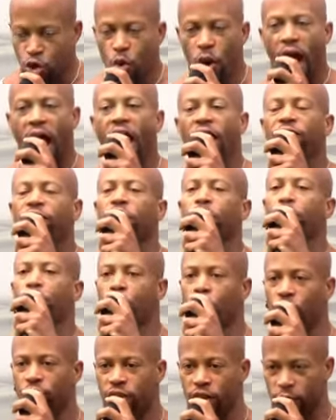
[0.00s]
You have to
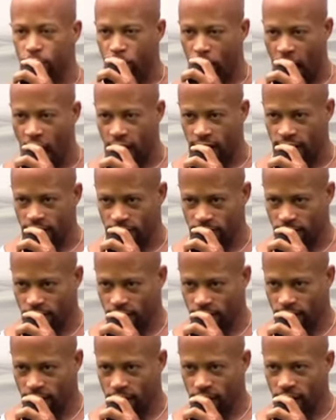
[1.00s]
move this body.
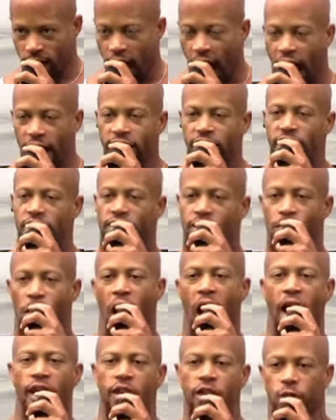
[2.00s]
I need
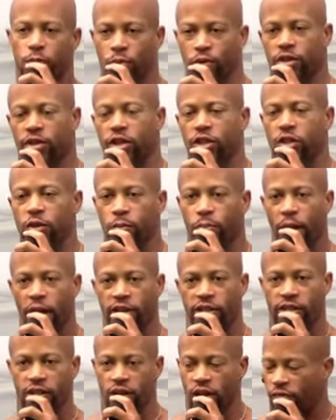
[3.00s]
some audience
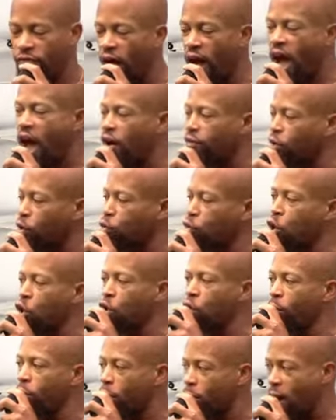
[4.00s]
participation. If I have a
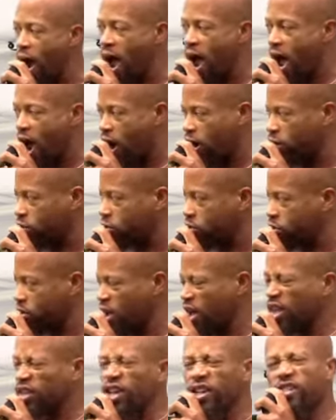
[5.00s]
room in my
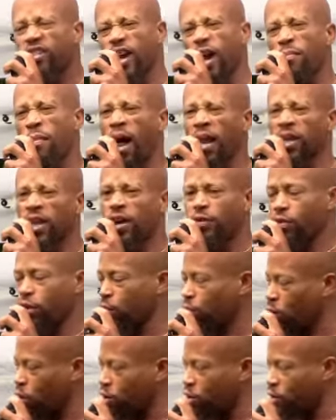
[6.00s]
house, let's say my living
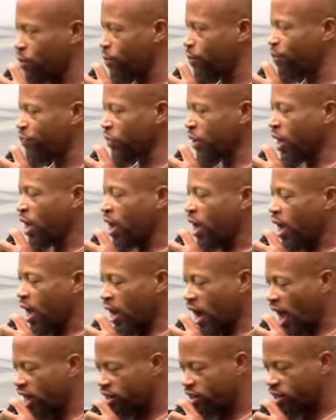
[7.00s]
room,
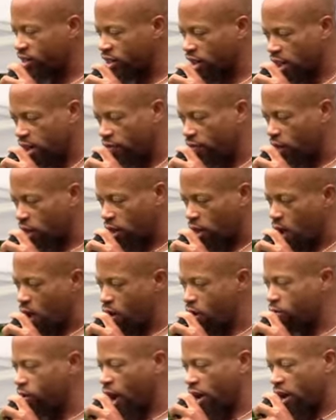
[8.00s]
and I just leave it
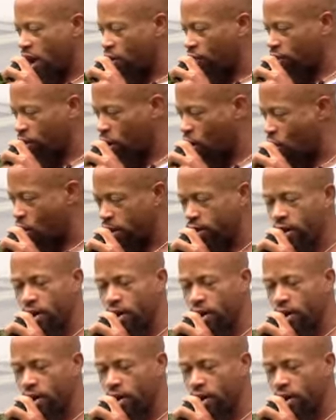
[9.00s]
alone, I never go in